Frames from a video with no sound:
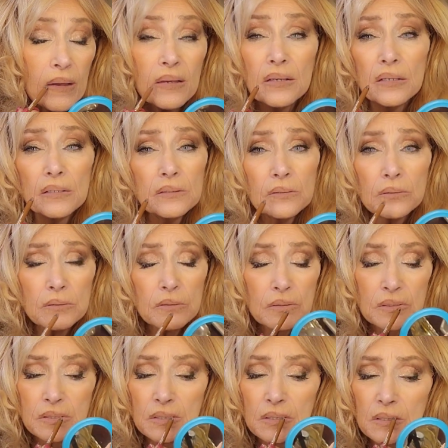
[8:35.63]
I know it
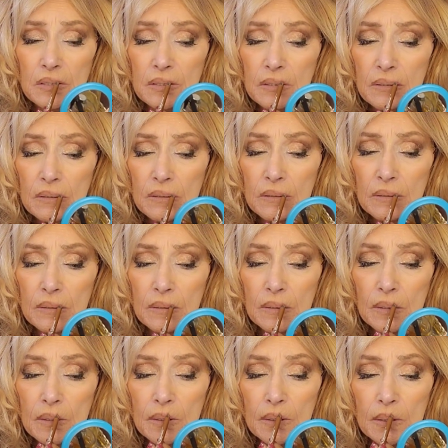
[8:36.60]
looks silly,
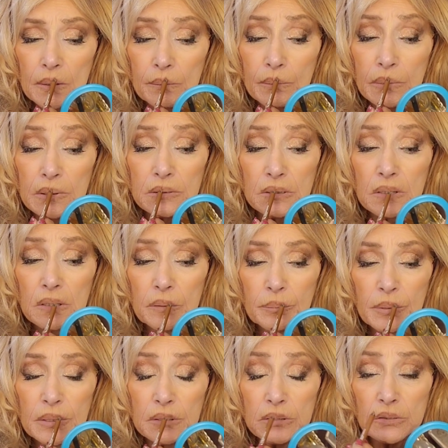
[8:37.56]
but it's a lip
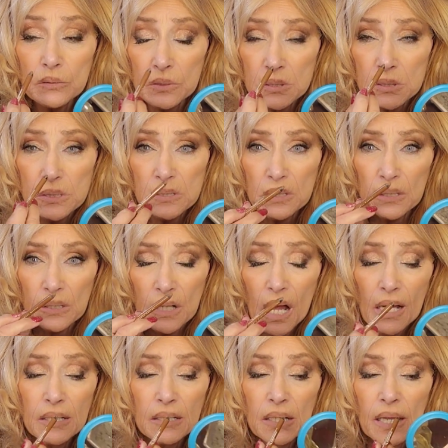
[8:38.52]
pencil. It's the
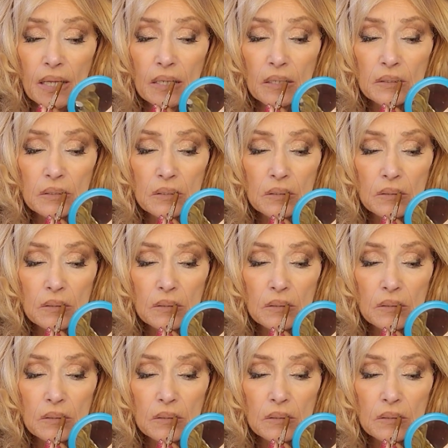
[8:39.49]
Line Loud.